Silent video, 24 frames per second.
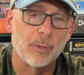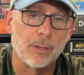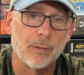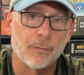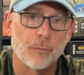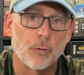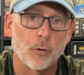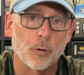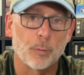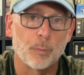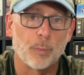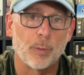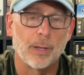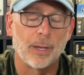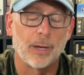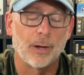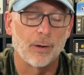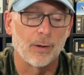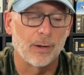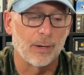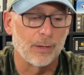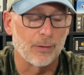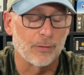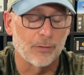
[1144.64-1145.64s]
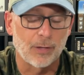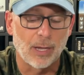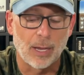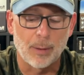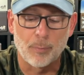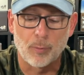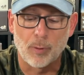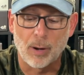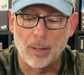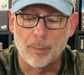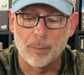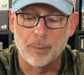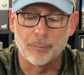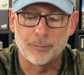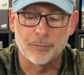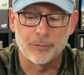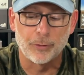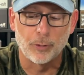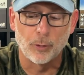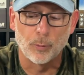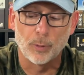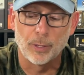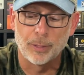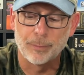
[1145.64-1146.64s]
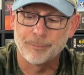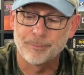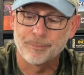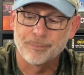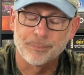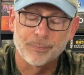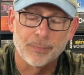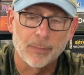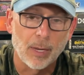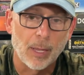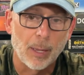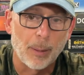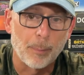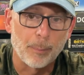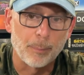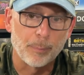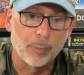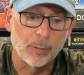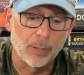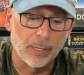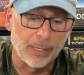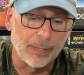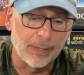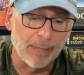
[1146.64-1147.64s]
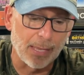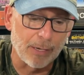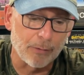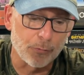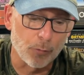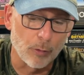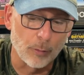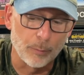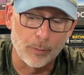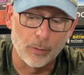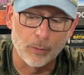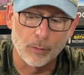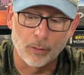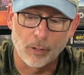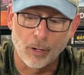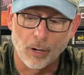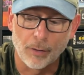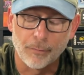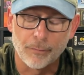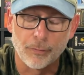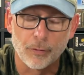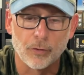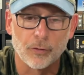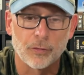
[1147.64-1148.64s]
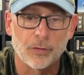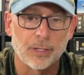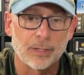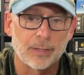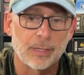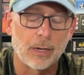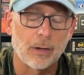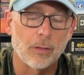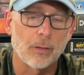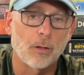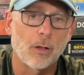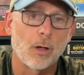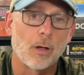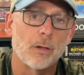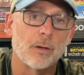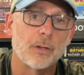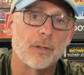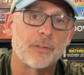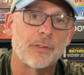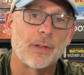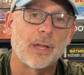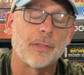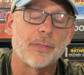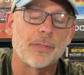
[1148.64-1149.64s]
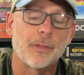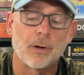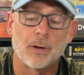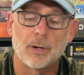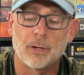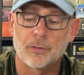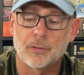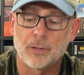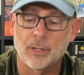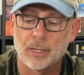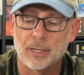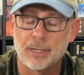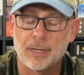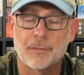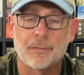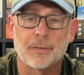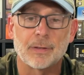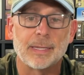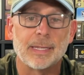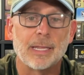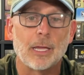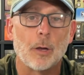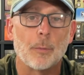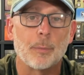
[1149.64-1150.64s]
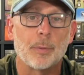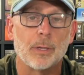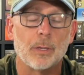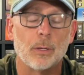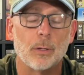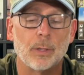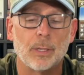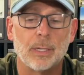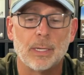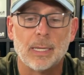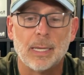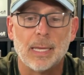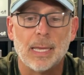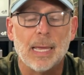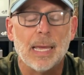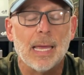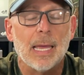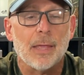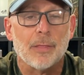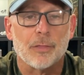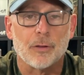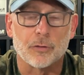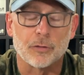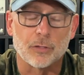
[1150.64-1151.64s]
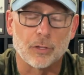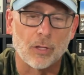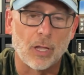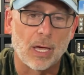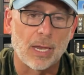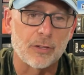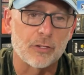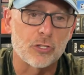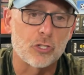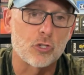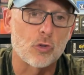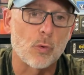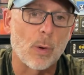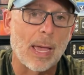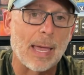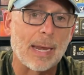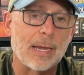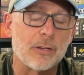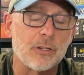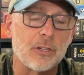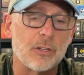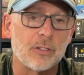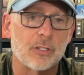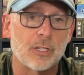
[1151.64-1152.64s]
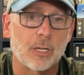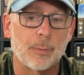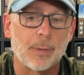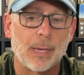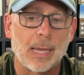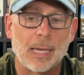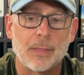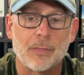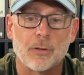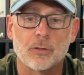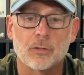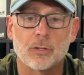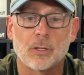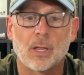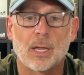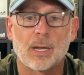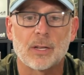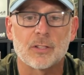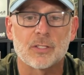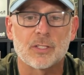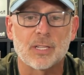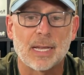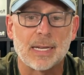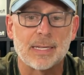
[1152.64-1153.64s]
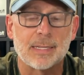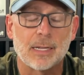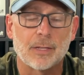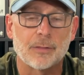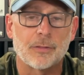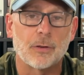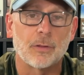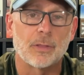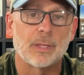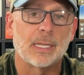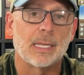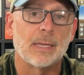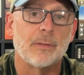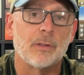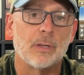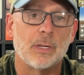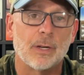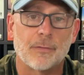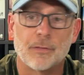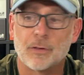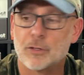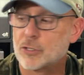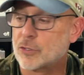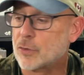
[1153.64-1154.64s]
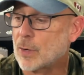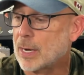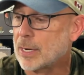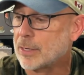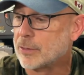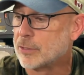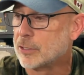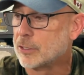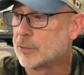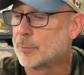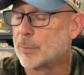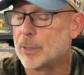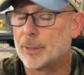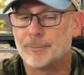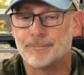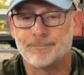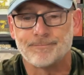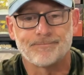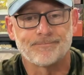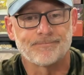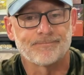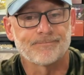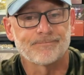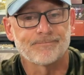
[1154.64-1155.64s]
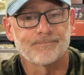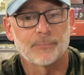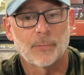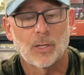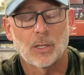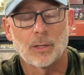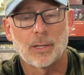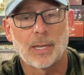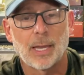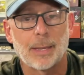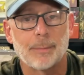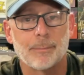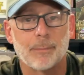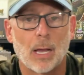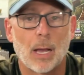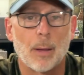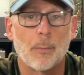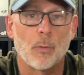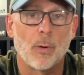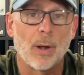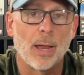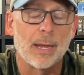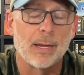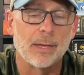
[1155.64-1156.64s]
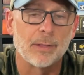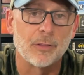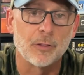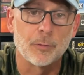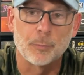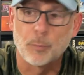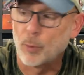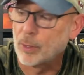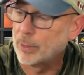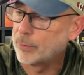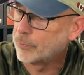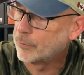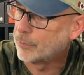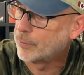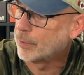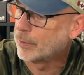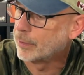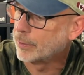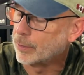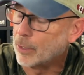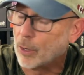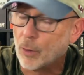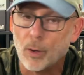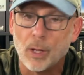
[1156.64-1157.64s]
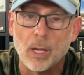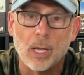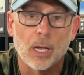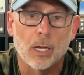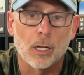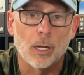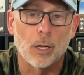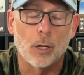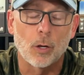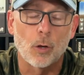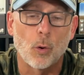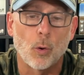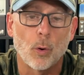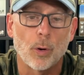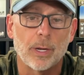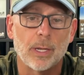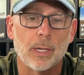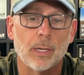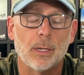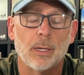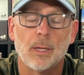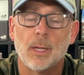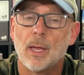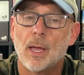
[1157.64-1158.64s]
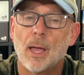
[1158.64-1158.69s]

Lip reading: to be the 4th player and it's got problems. You know what? Play that Tribune card first, get that other colonist out there, and it's going to definitely help you do it. There's a lot of strategies that can be had. There's a lot of sites out there that give you different strategies. But okay, I'm ranting at this point, so there you go. Concordia,